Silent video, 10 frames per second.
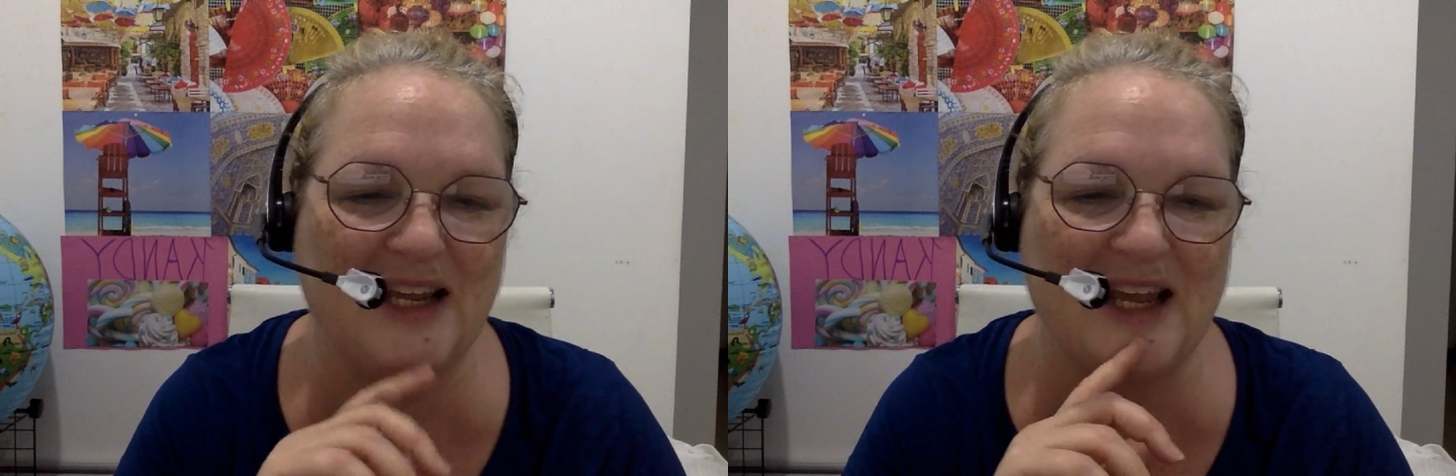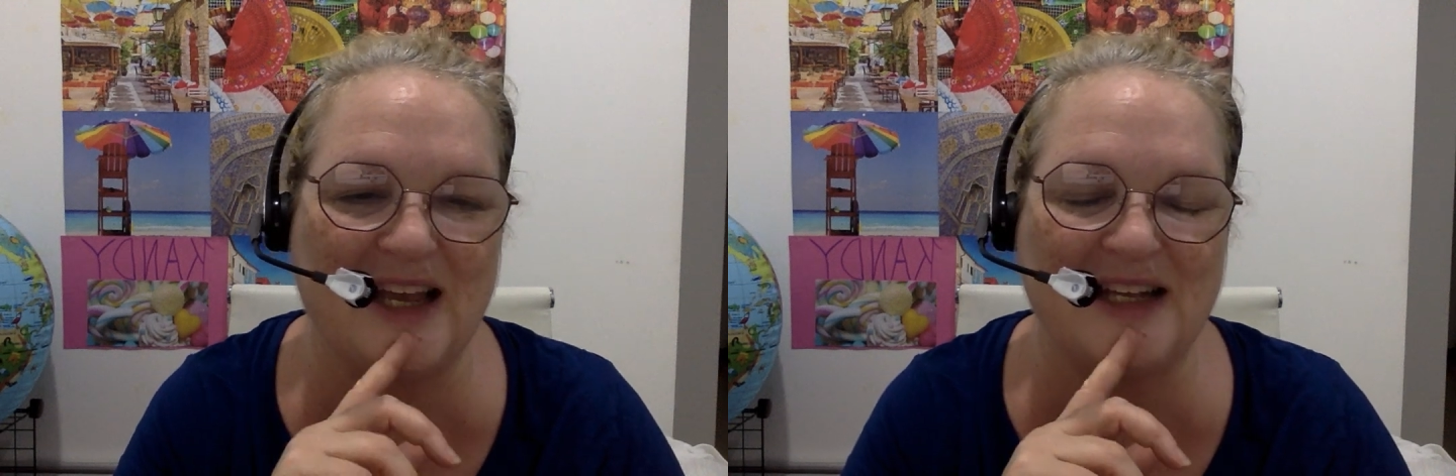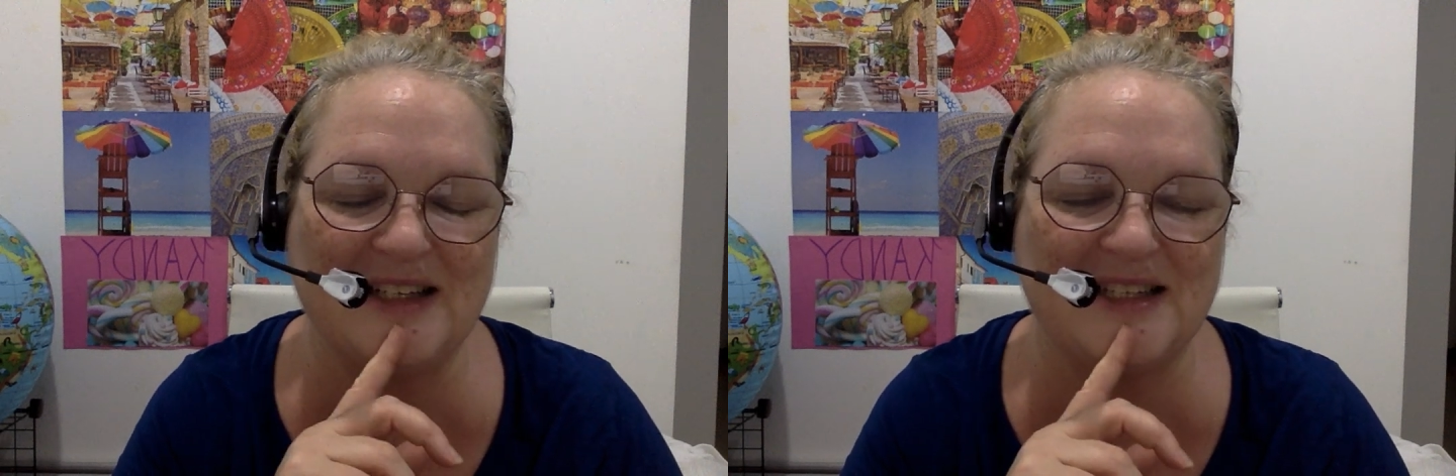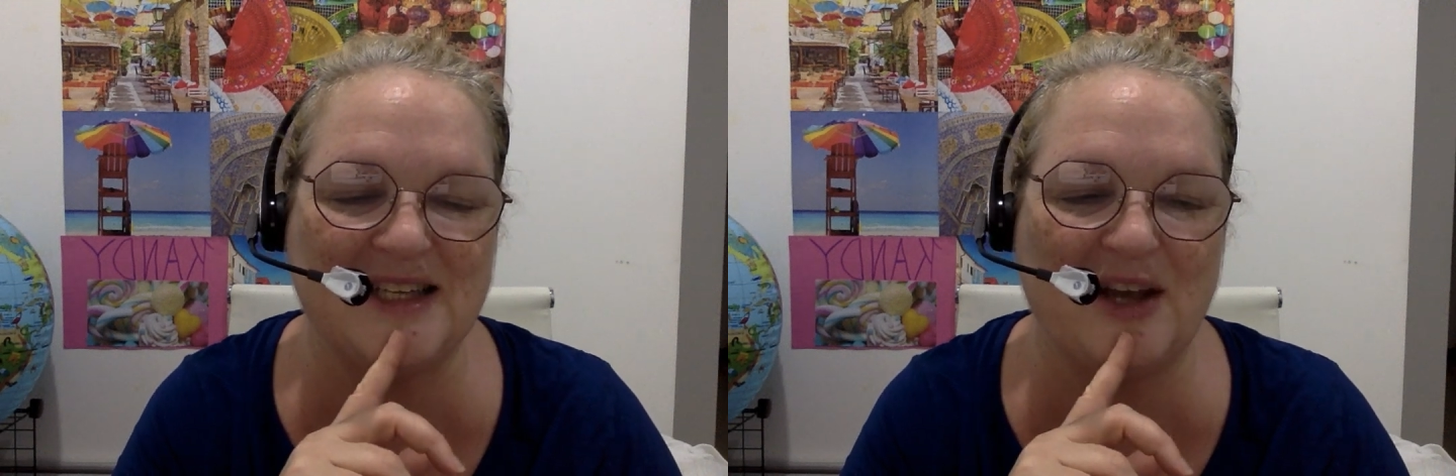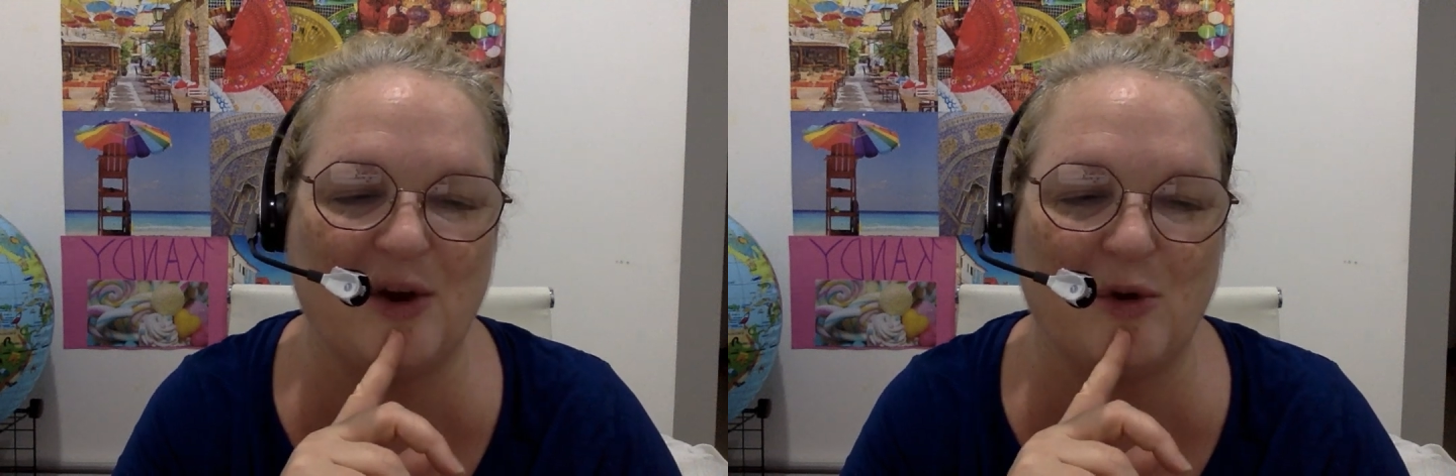And
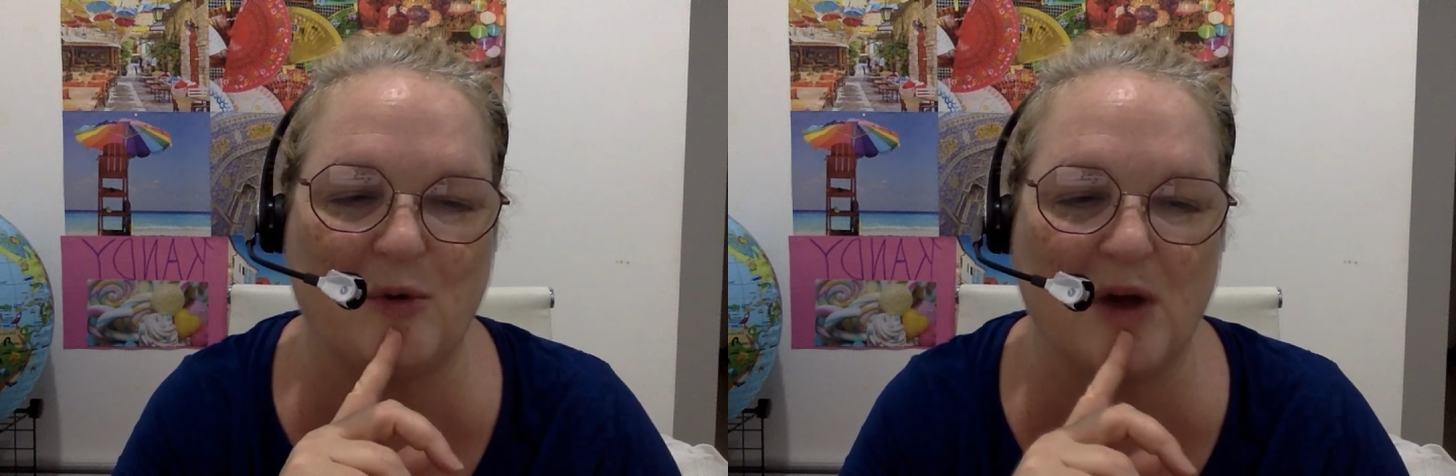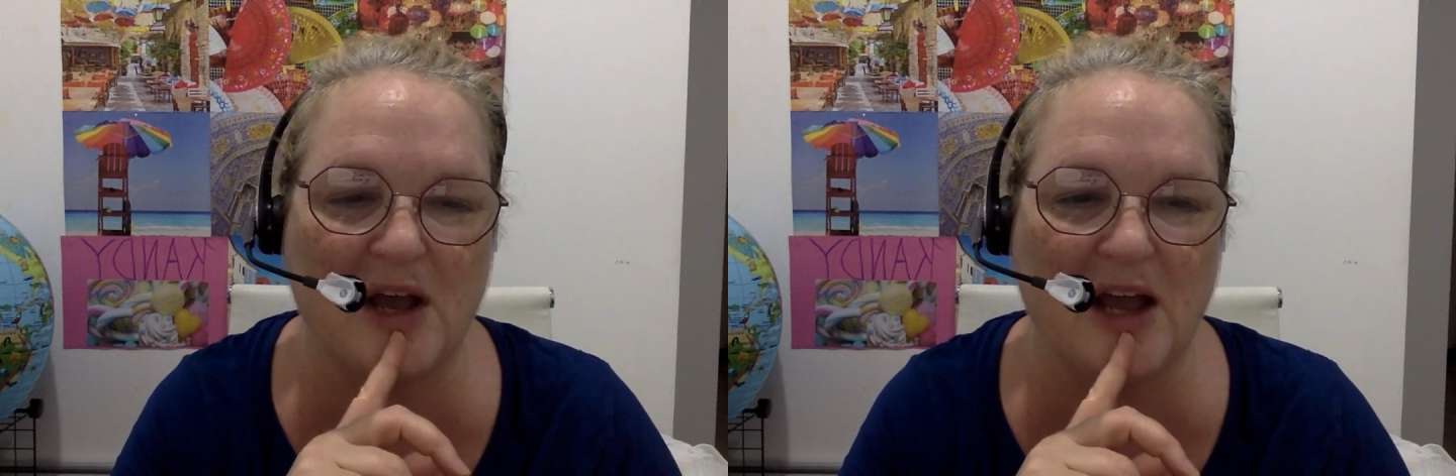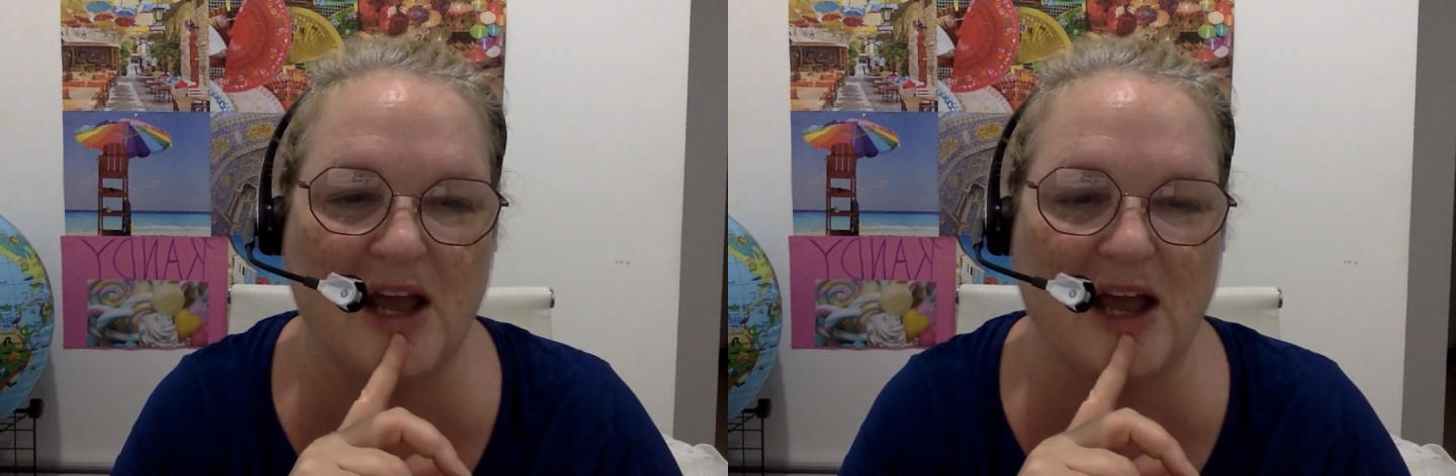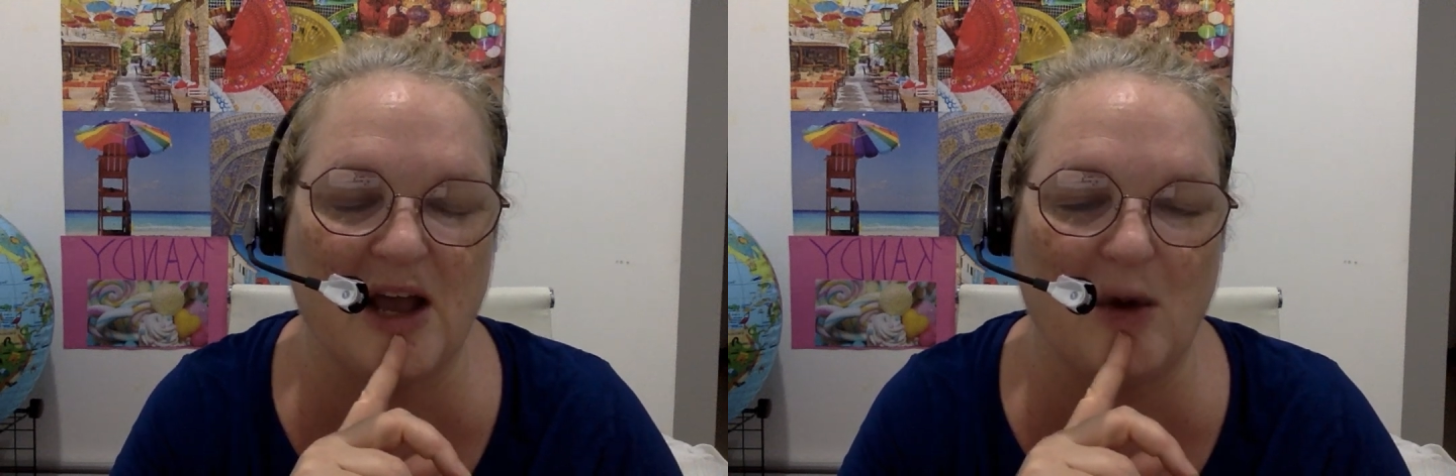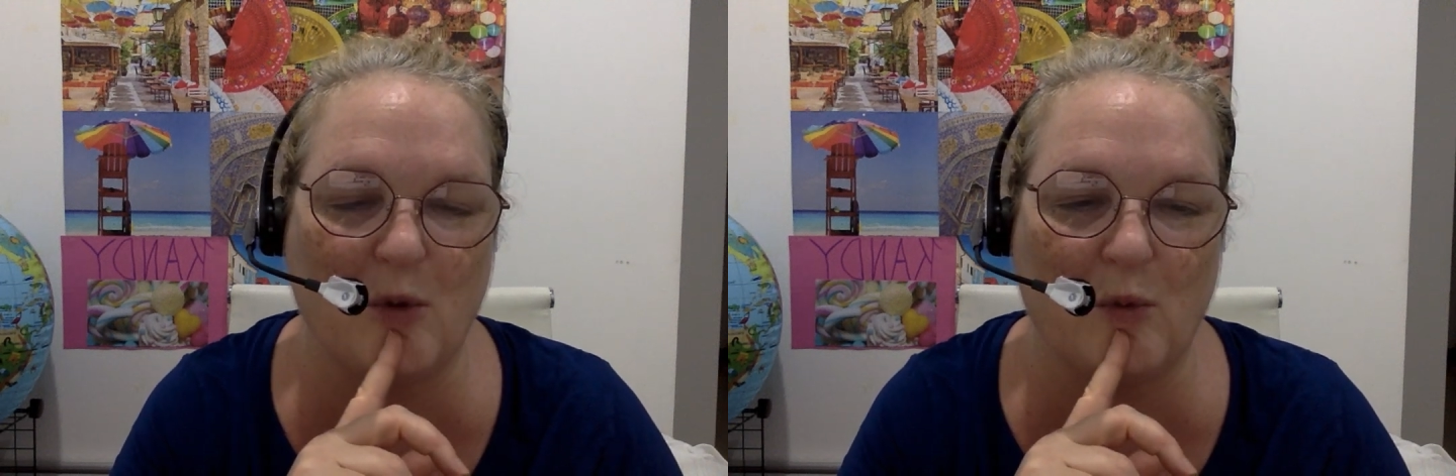so
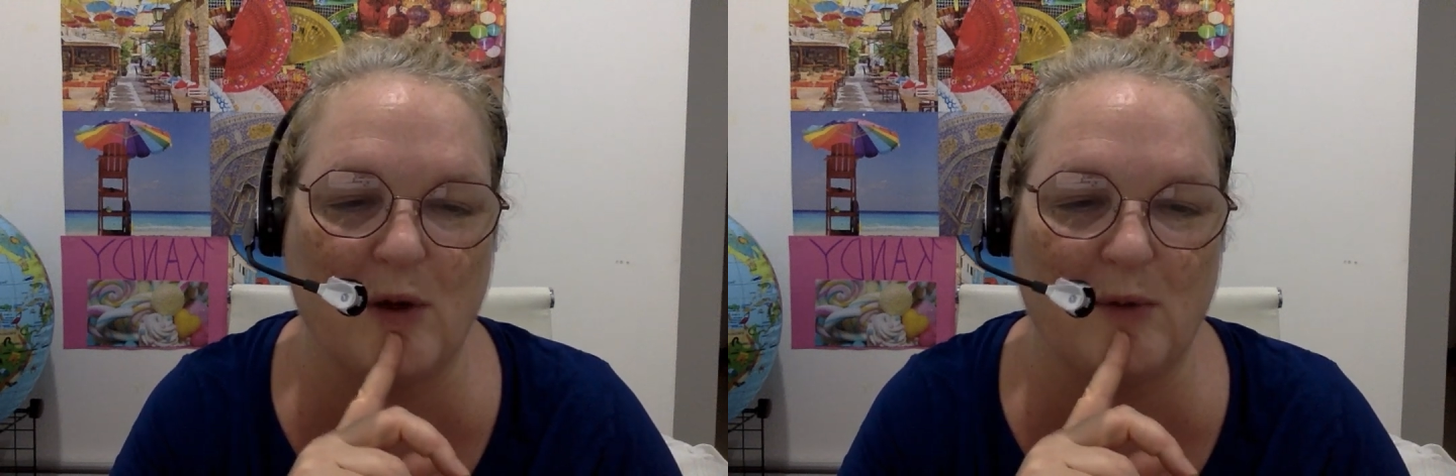what